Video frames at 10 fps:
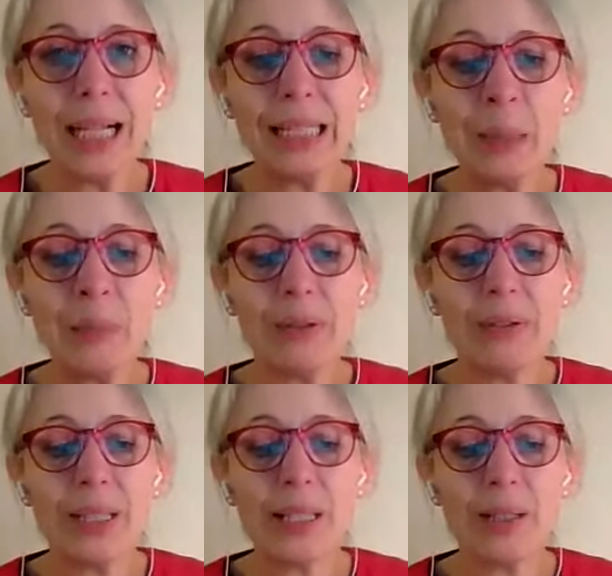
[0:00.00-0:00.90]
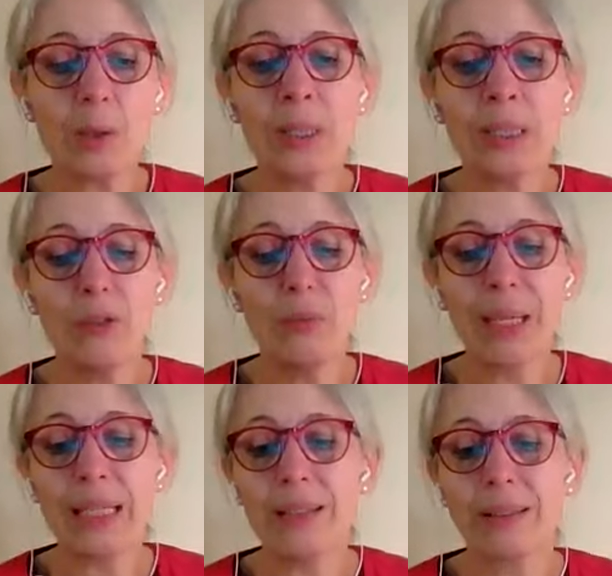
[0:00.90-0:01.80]
number three is the Queen of
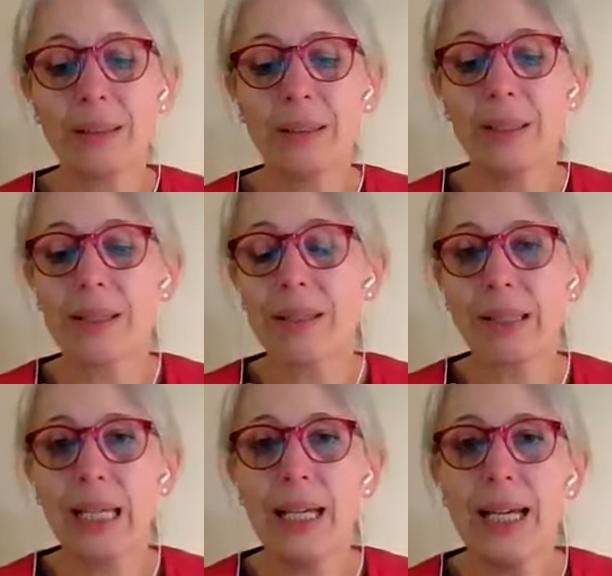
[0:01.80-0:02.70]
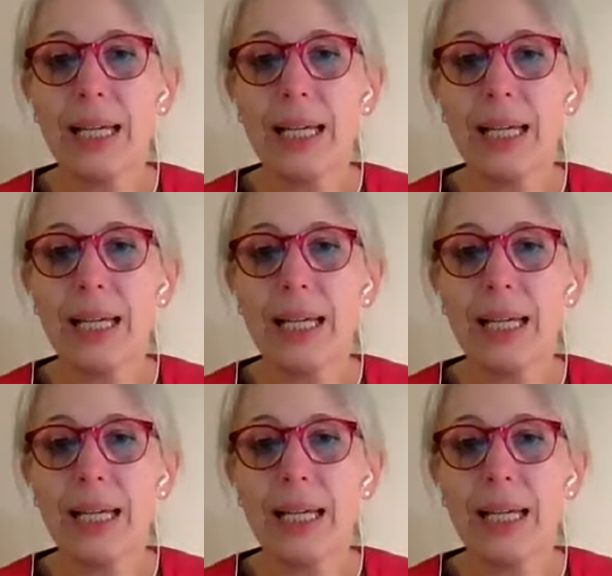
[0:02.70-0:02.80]
Pentacles, okay?